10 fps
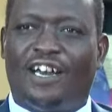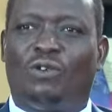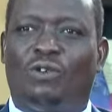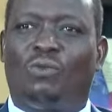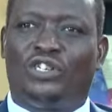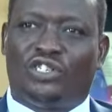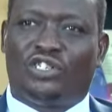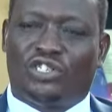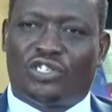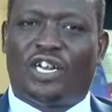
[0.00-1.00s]

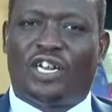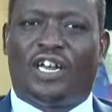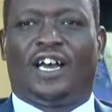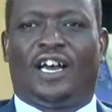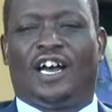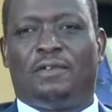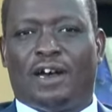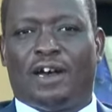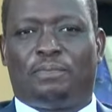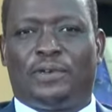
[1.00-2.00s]
which I'm
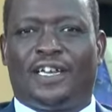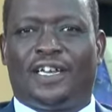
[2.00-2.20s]
happy